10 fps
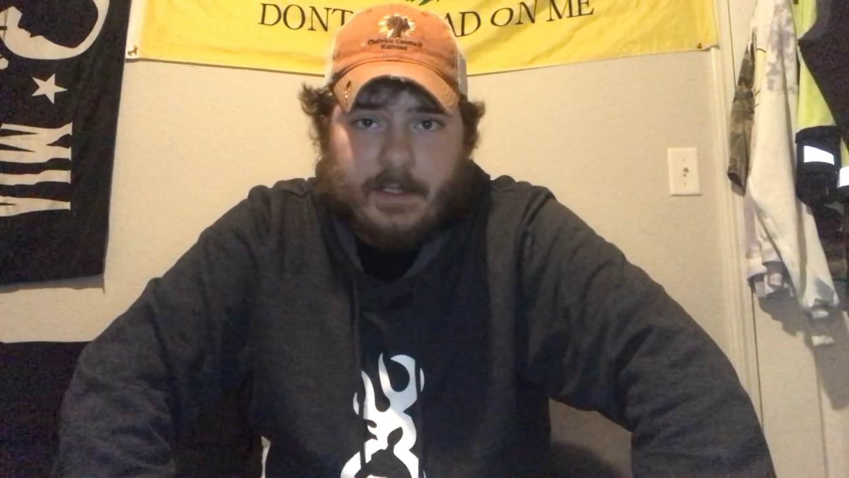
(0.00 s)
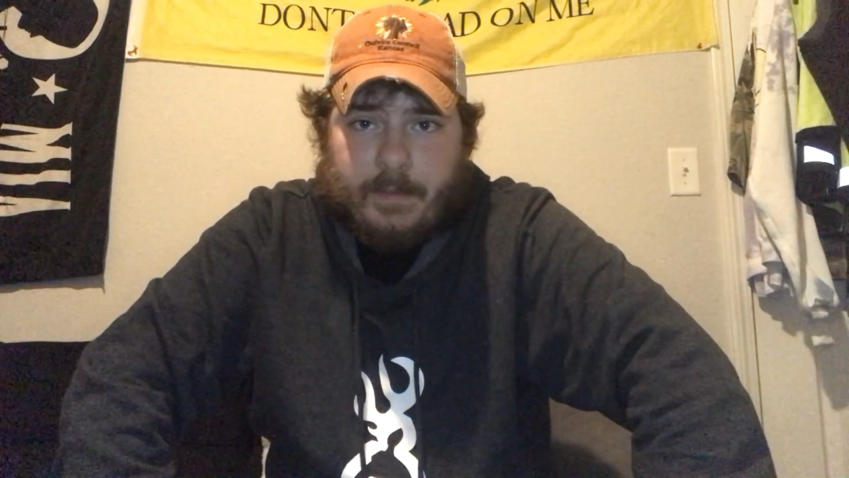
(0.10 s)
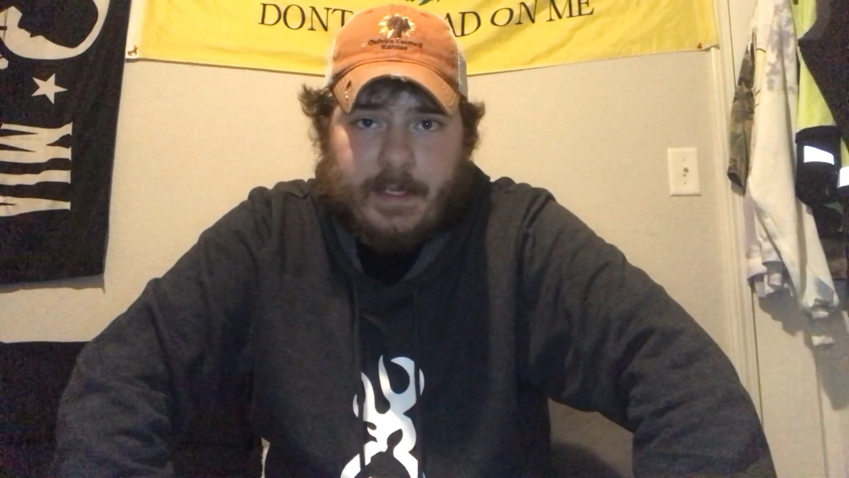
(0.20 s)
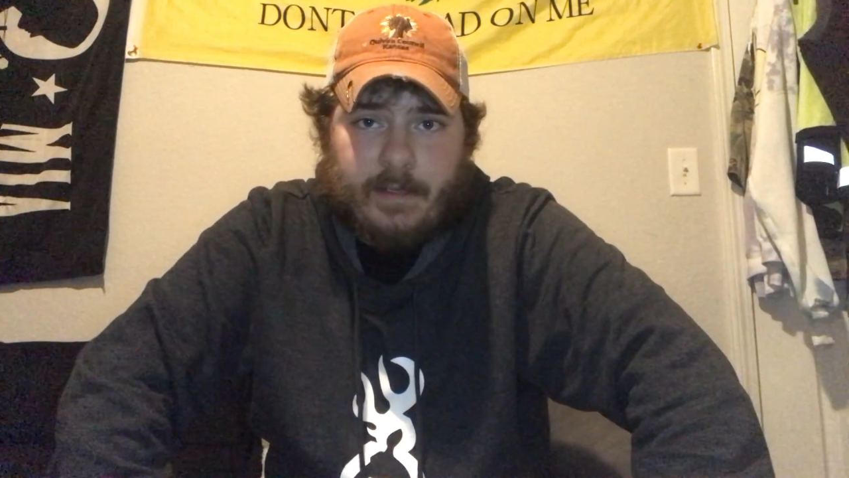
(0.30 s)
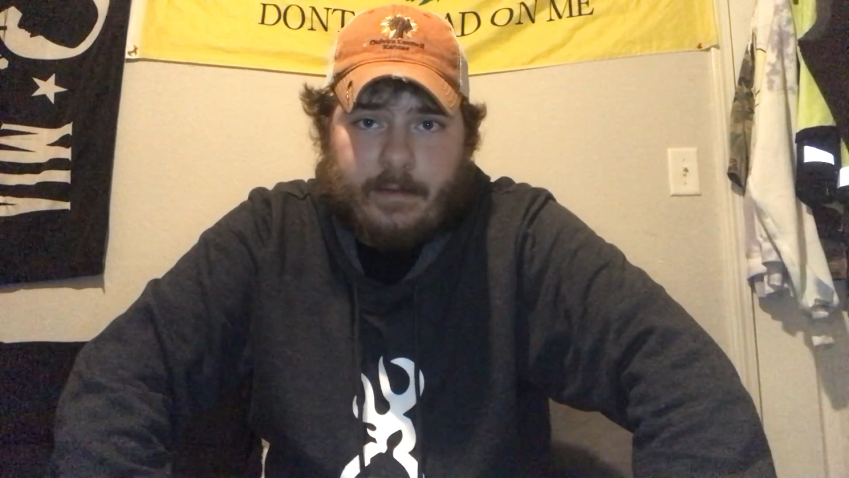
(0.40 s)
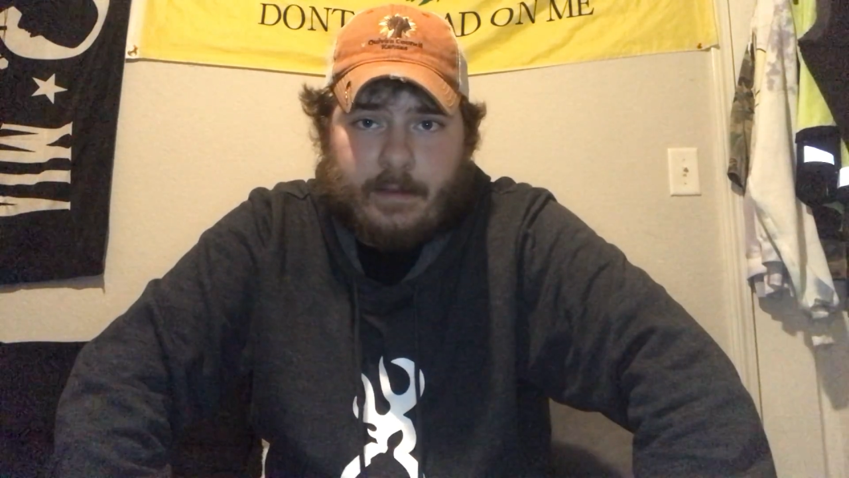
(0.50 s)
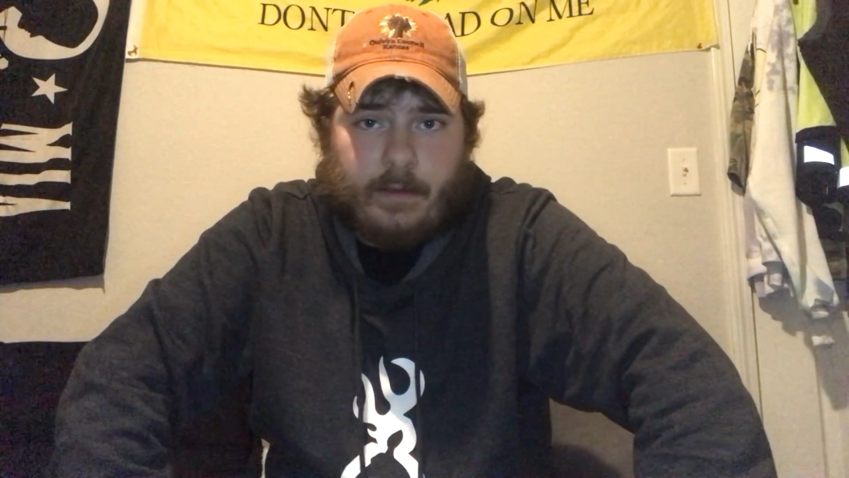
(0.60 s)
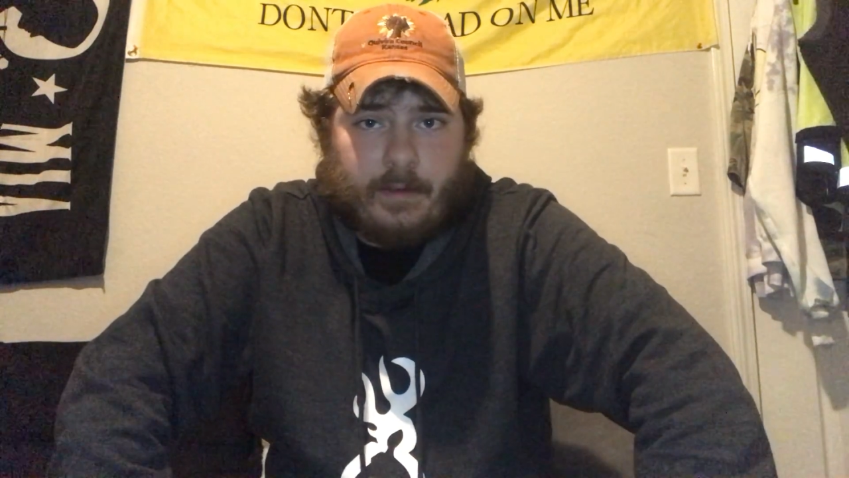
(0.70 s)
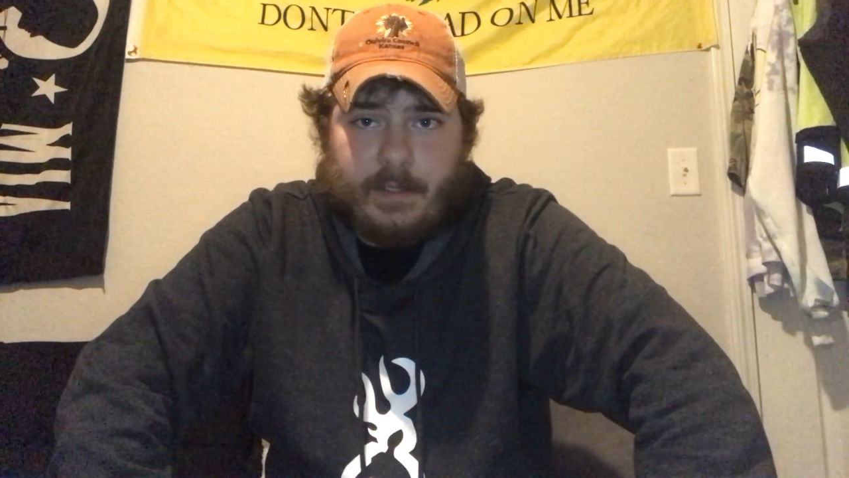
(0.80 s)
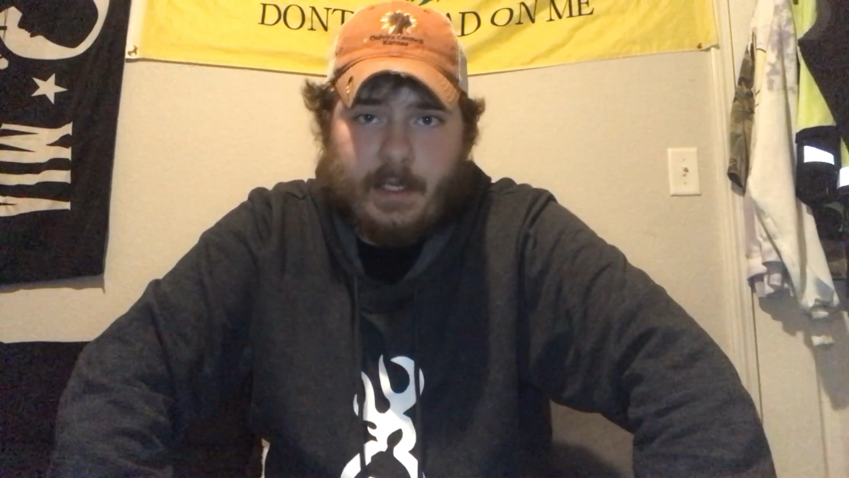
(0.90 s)
It's basically
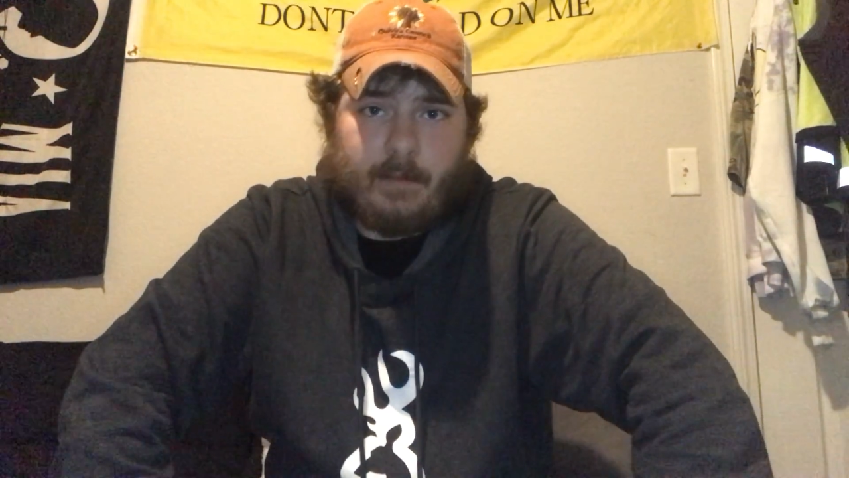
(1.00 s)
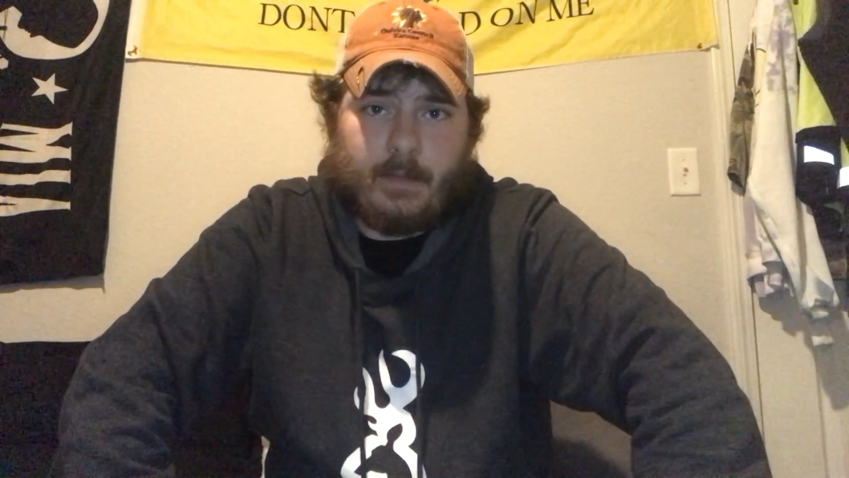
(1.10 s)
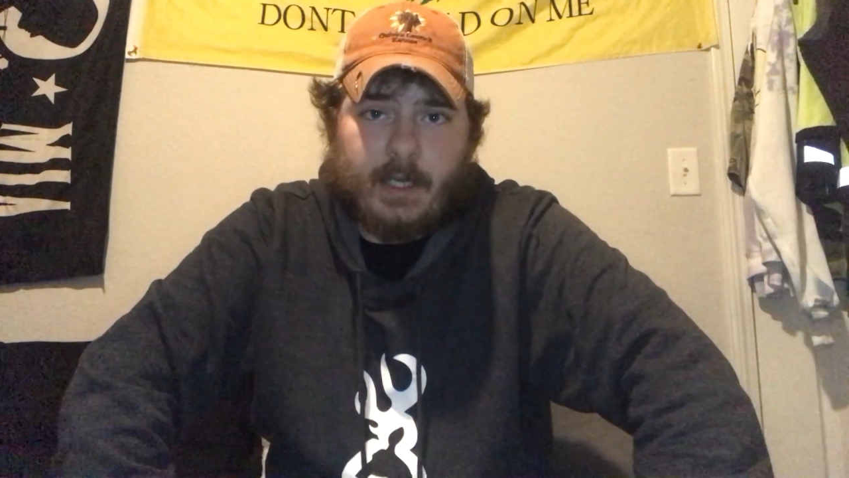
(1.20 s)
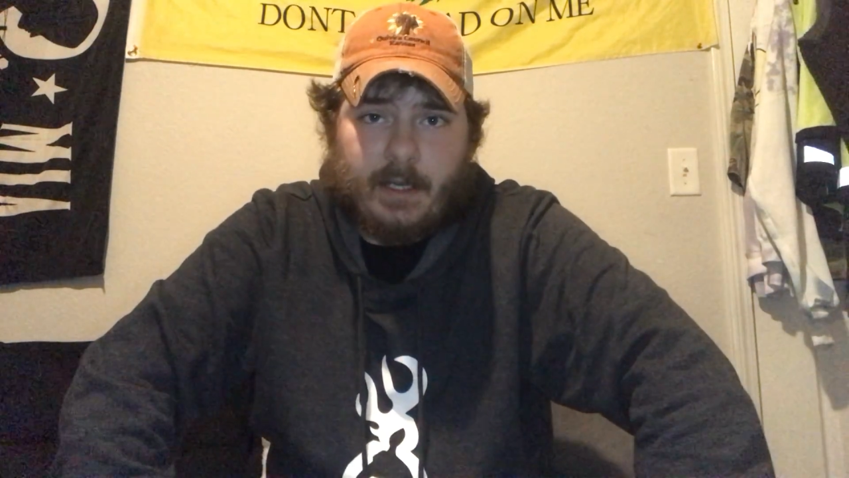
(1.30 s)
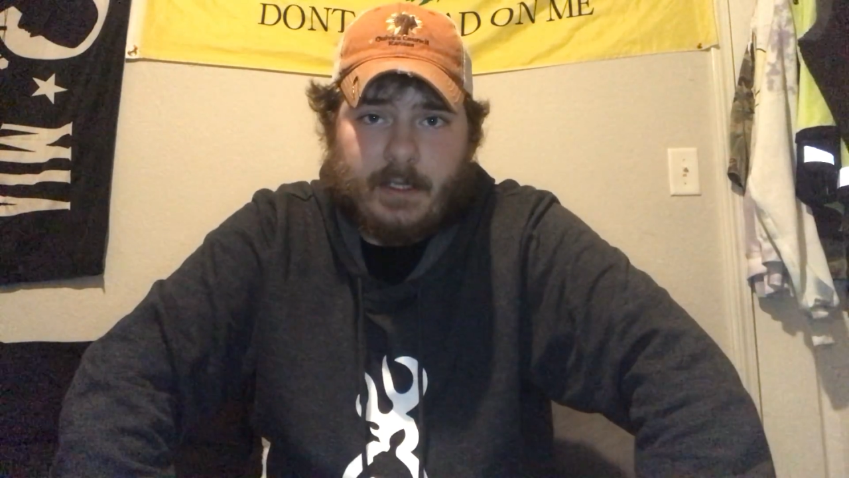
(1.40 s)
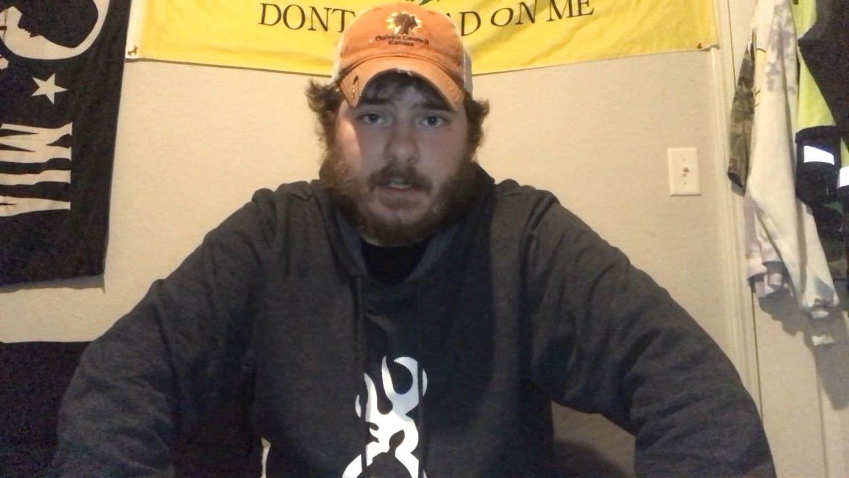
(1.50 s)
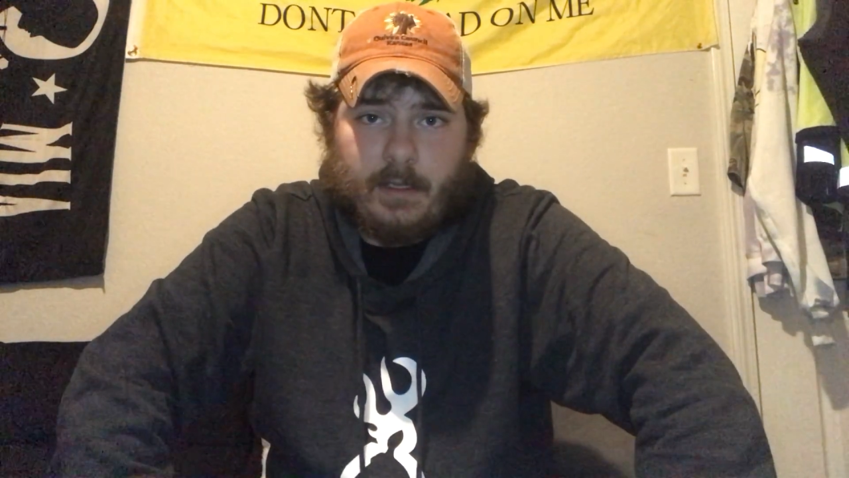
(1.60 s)
all the same, guys.